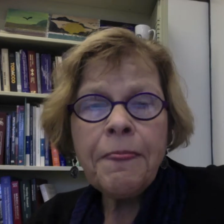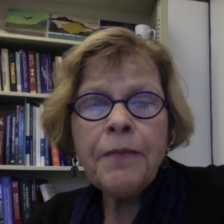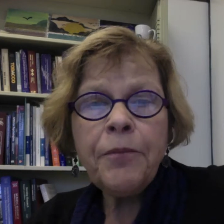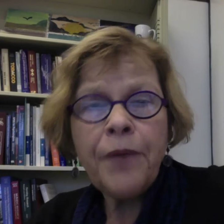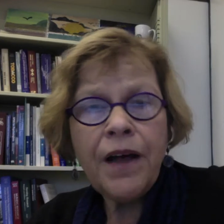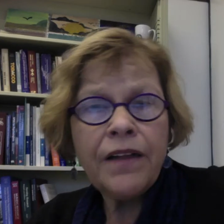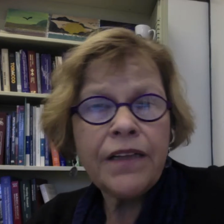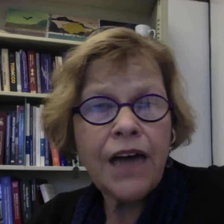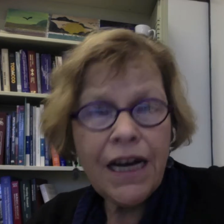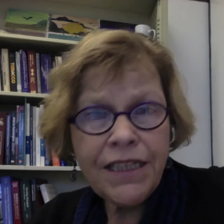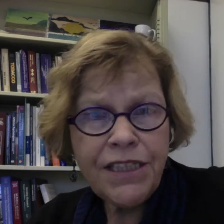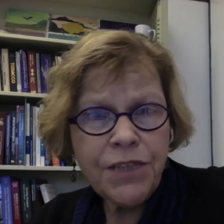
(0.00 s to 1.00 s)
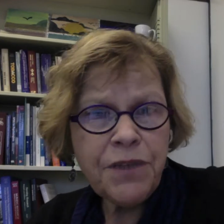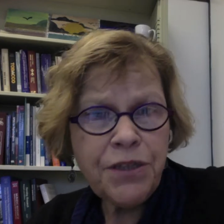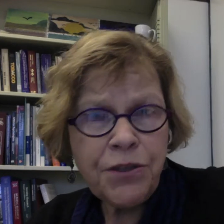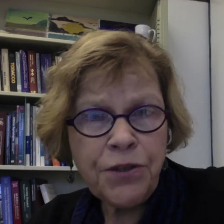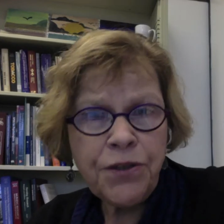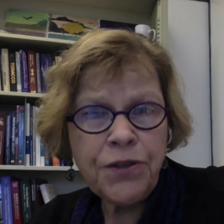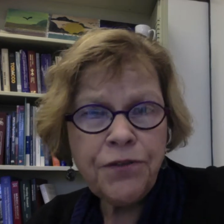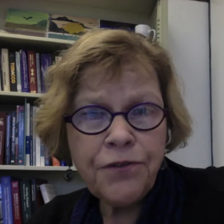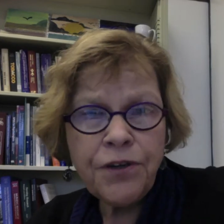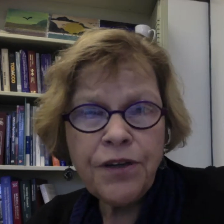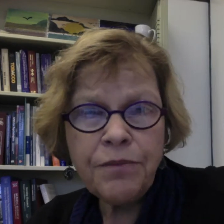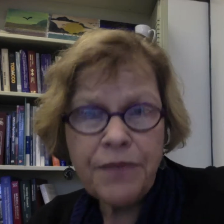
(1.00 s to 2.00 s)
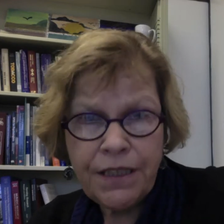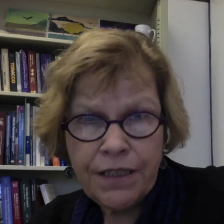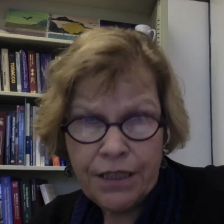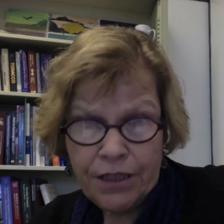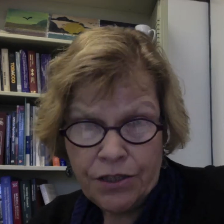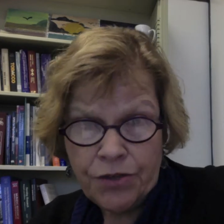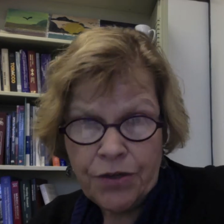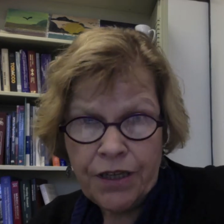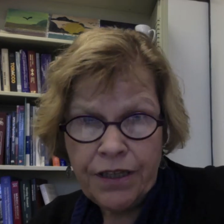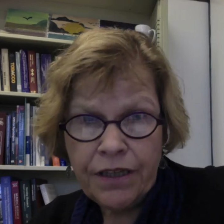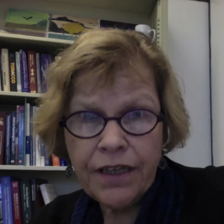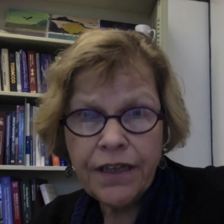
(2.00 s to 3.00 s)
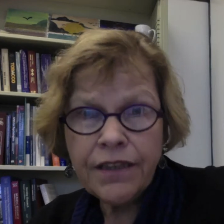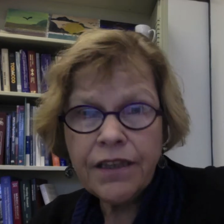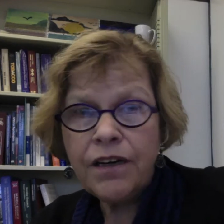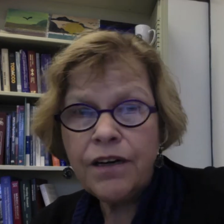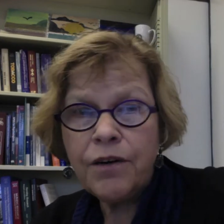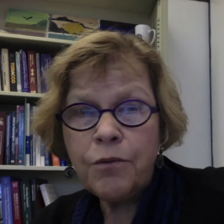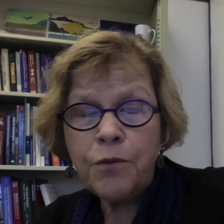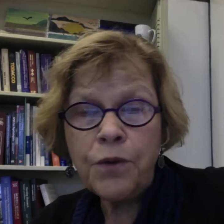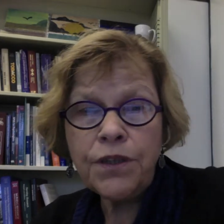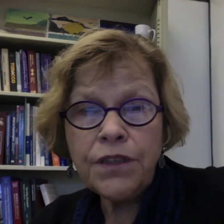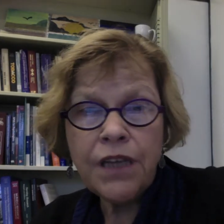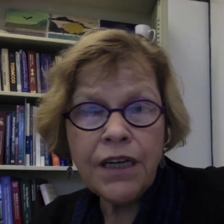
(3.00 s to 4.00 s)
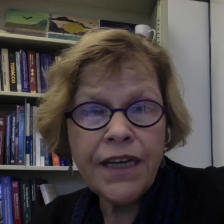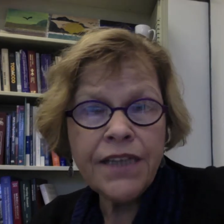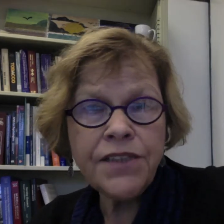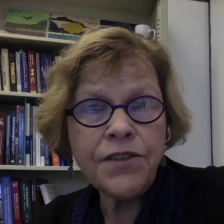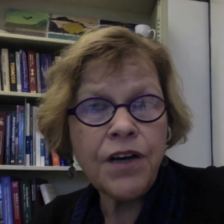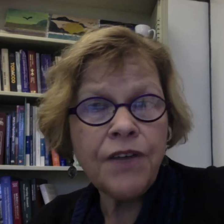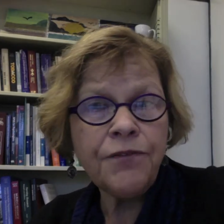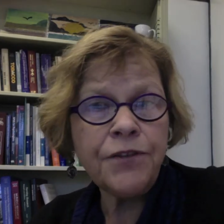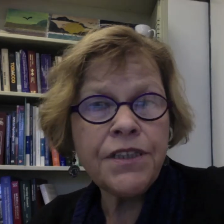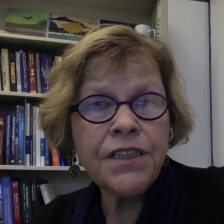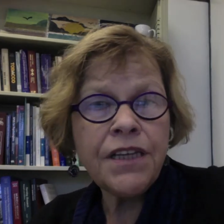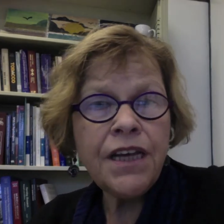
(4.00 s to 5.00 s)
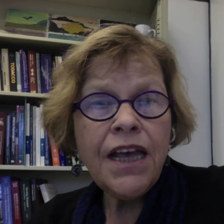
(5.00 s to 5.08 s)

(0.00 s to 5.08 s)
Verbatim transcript: Well, I just returned from Sydney, Australia at the World Lung Cancer Conference,